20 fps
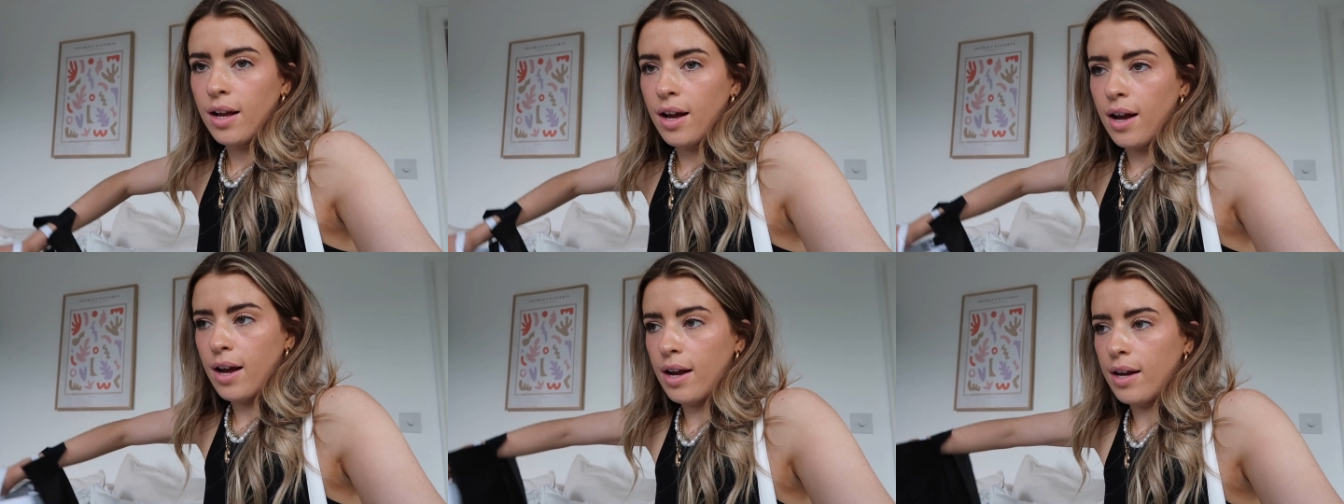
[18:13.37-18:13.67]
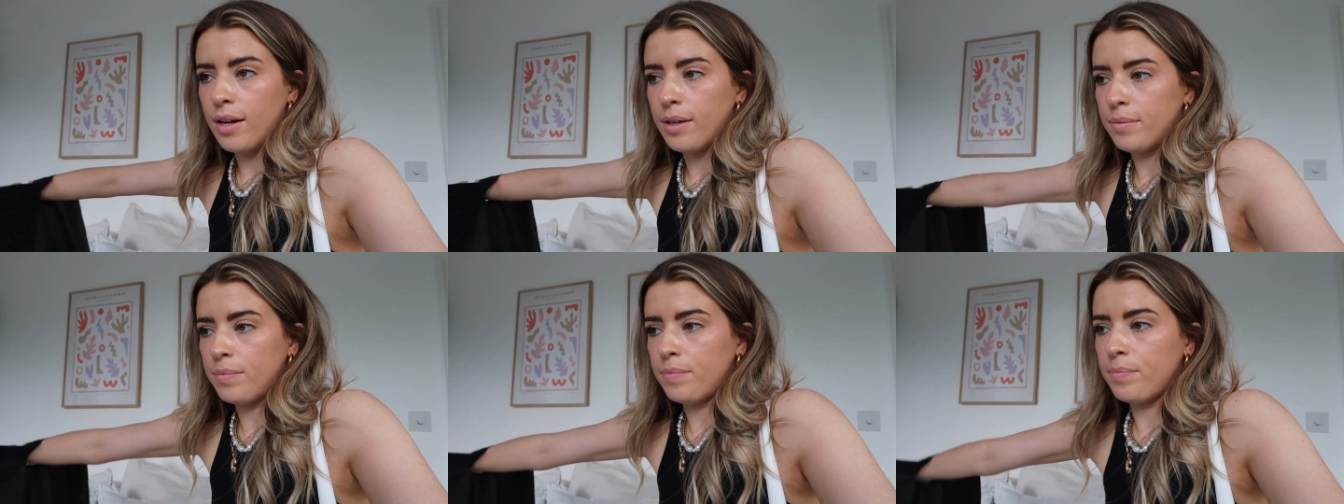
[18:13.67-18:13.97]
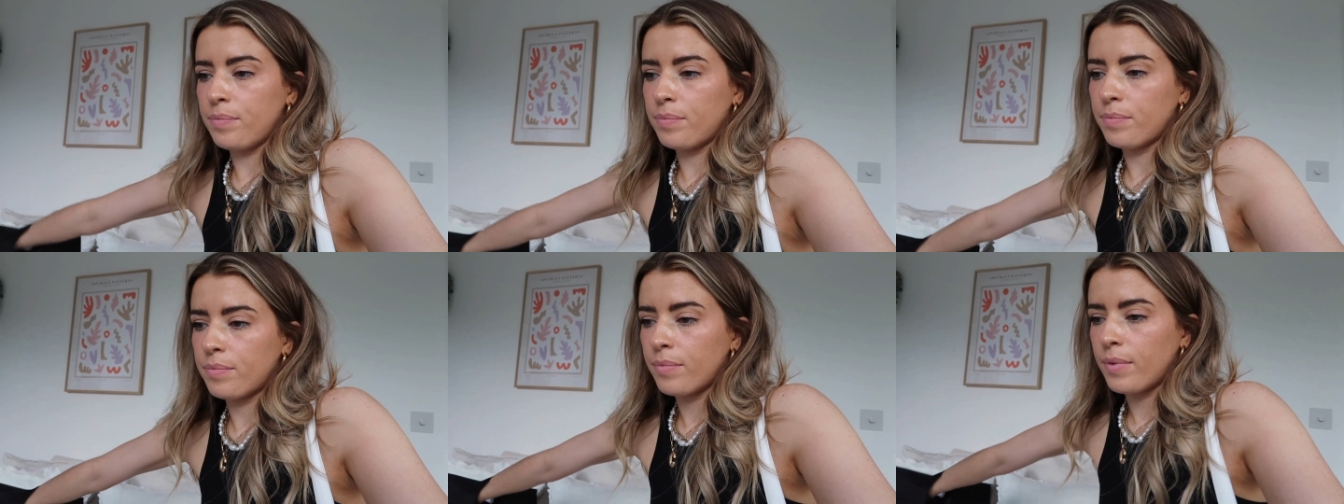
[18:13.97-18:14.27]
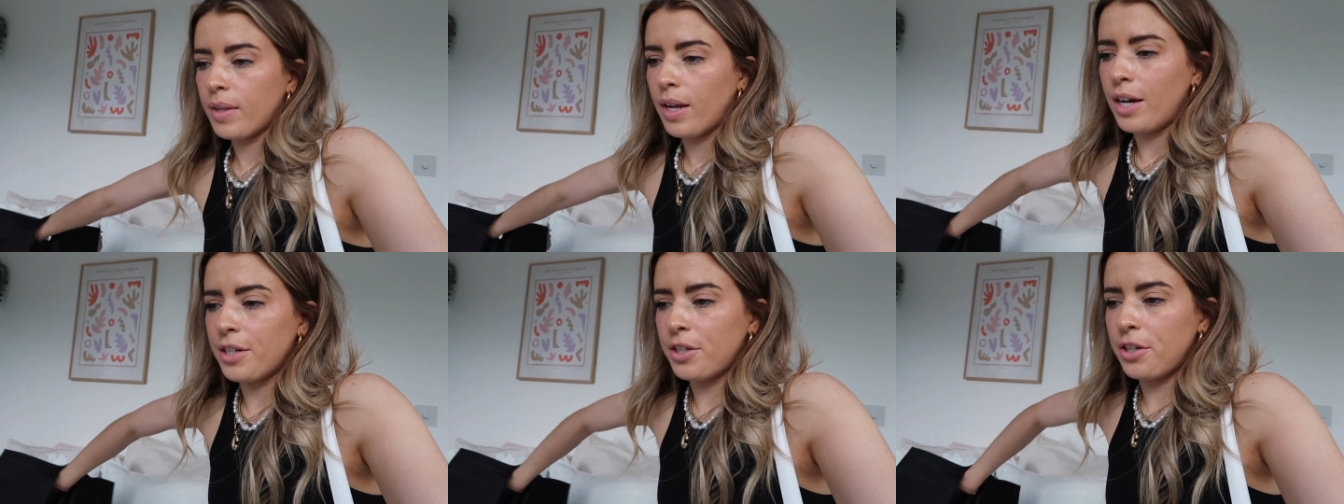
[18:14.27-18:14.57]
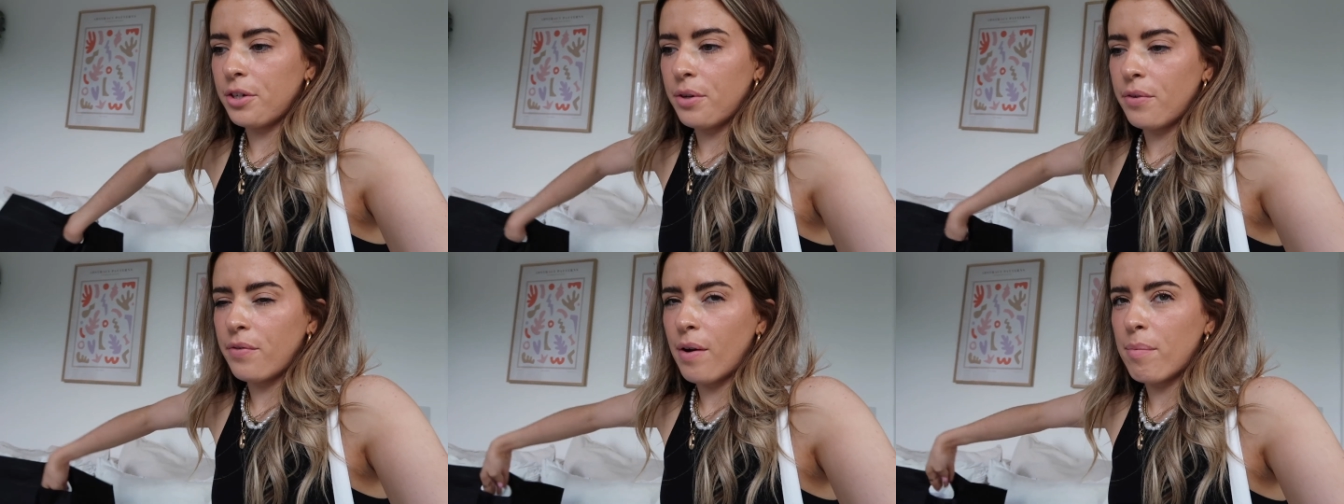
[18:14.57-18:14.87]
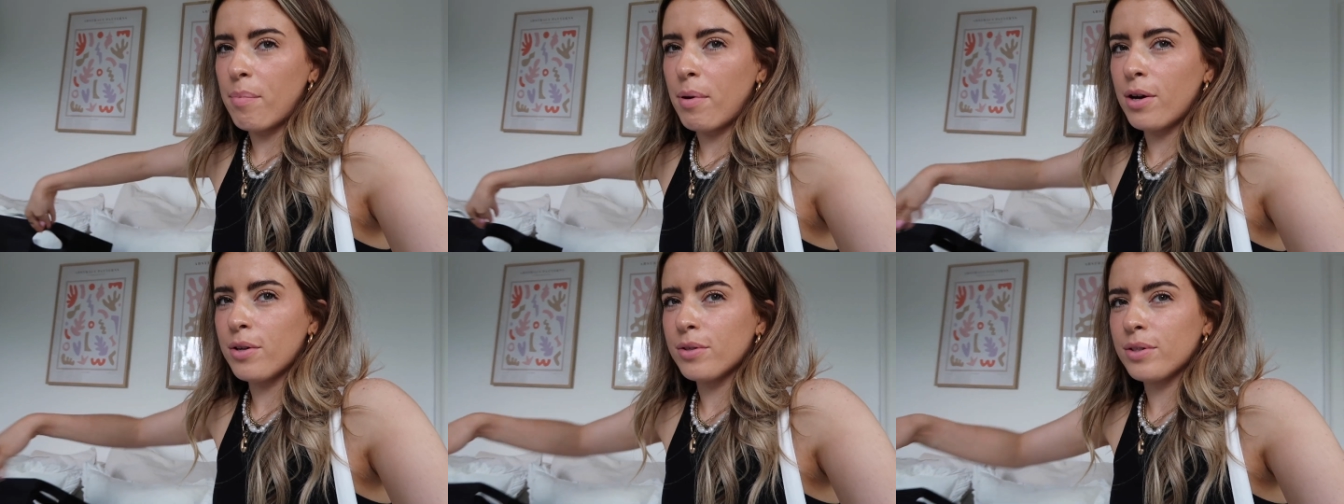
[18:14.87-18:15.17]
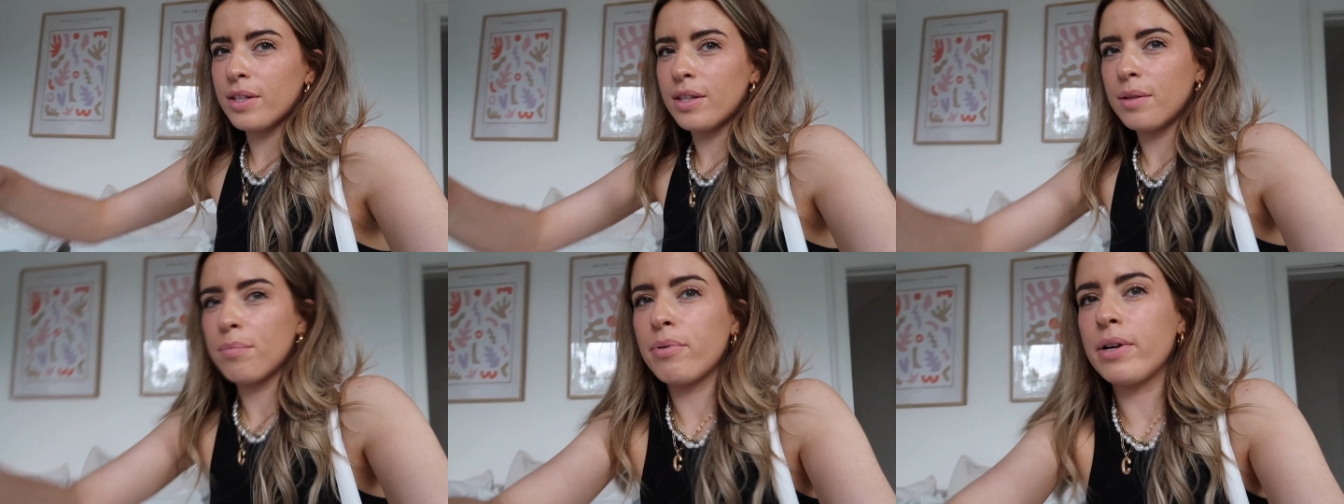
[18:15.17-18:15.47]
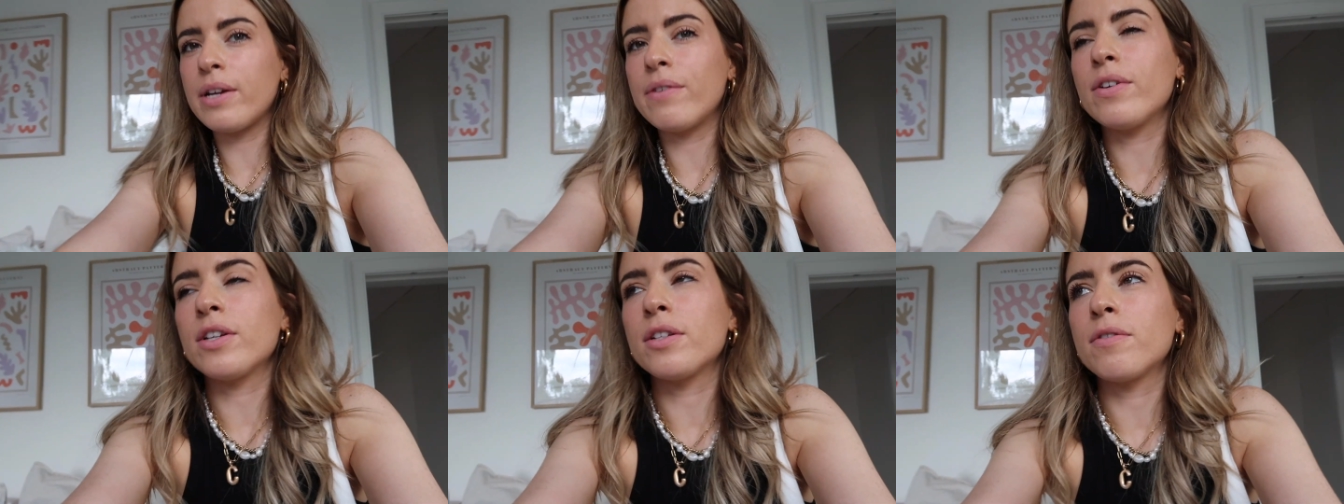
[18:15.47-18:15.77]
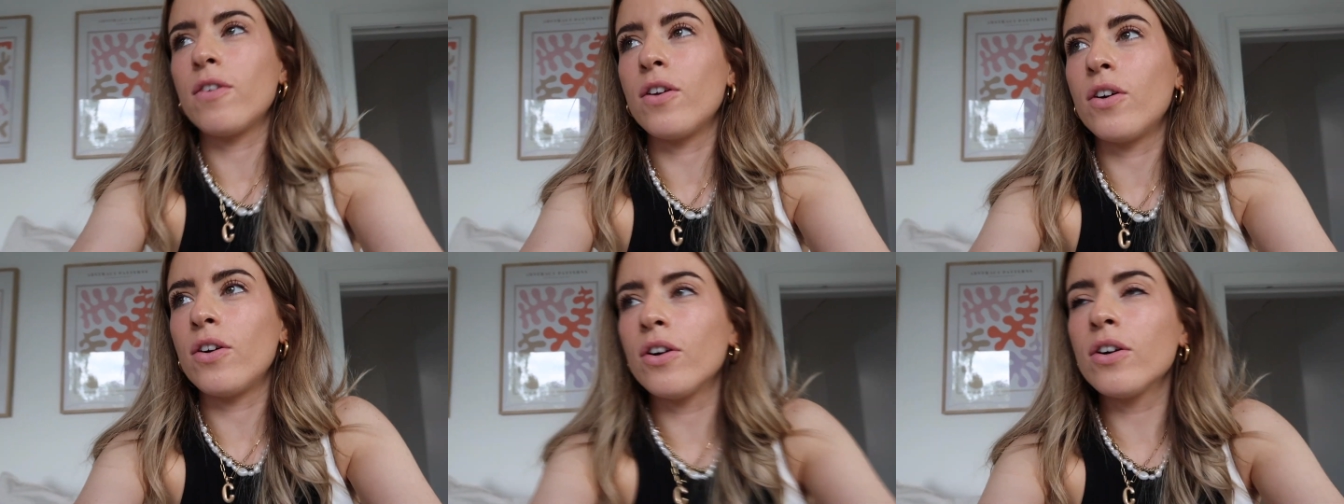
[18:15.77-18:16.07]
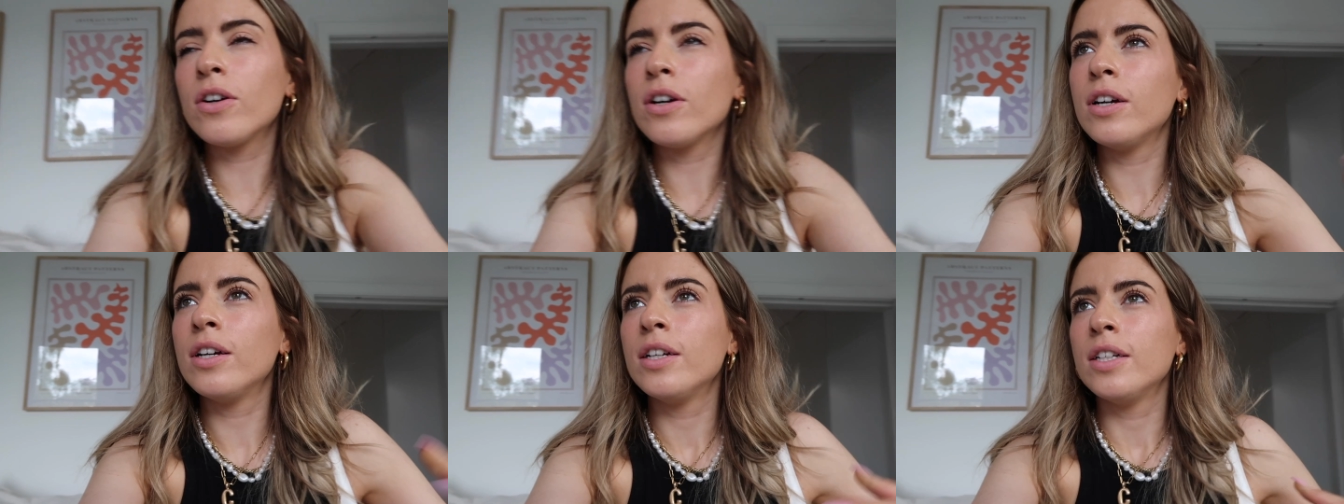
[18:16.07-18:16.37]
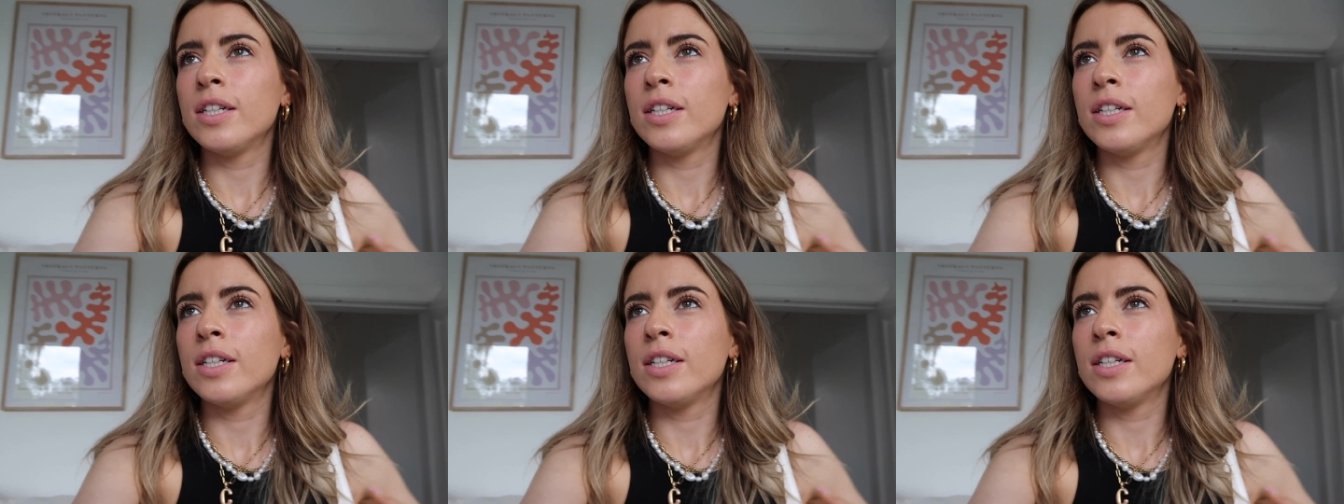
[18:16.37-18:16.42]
I don't know if I posted the previous vlog.